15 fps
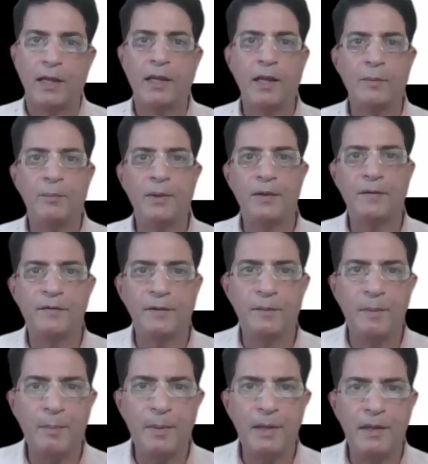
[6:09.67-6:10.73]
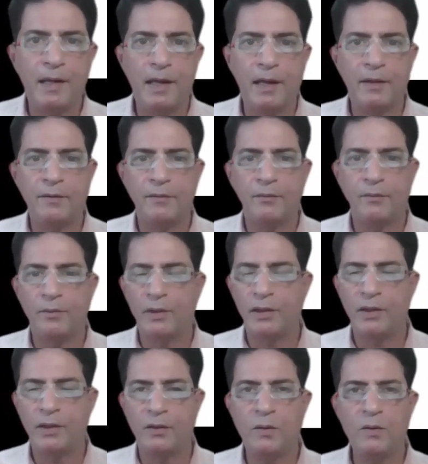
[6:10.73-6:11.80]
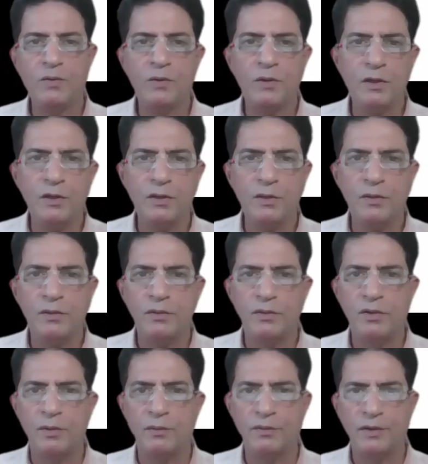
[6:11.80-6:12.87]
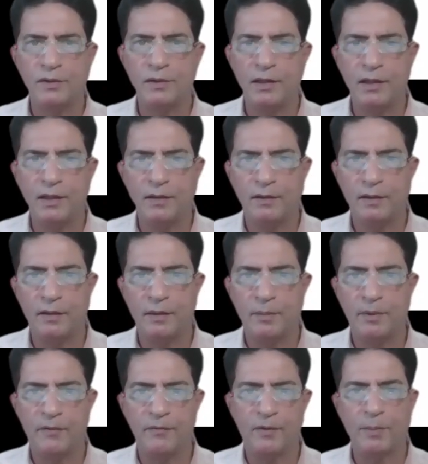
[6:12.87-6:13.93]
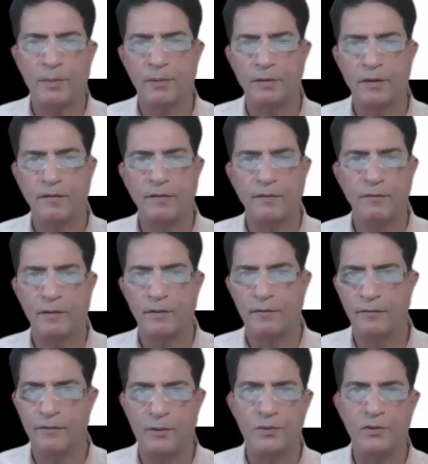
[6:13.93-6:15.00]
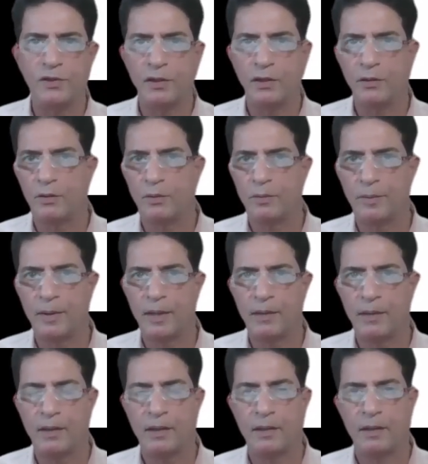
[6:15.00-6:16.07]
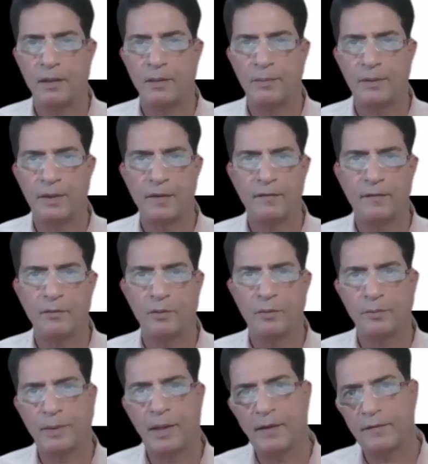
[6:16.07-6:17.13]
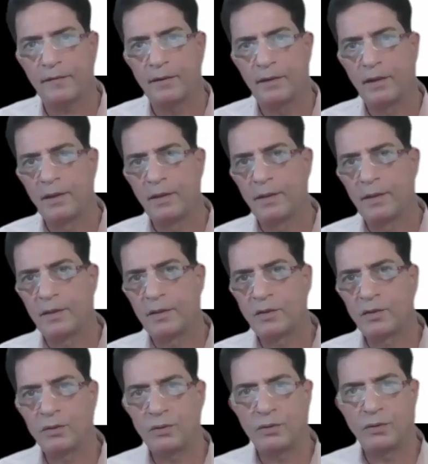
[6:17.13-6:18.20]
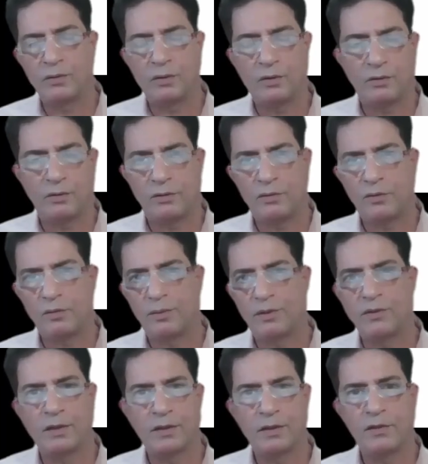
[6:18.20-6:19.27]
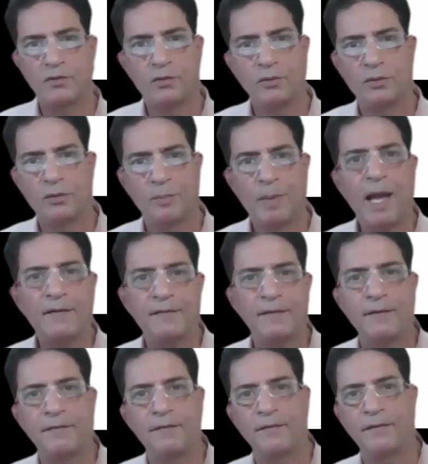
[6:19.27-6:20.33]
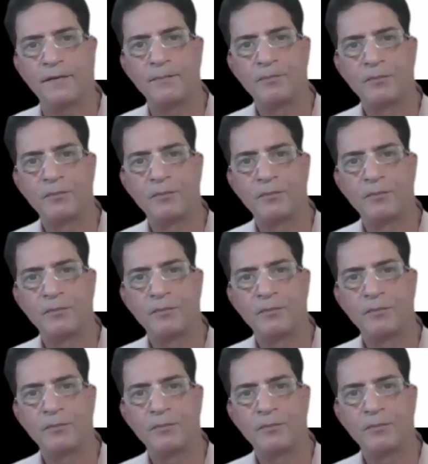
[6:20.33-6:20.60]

again, please remember that we usually don't need the perfect progressive of future or present or past to be turned into passive.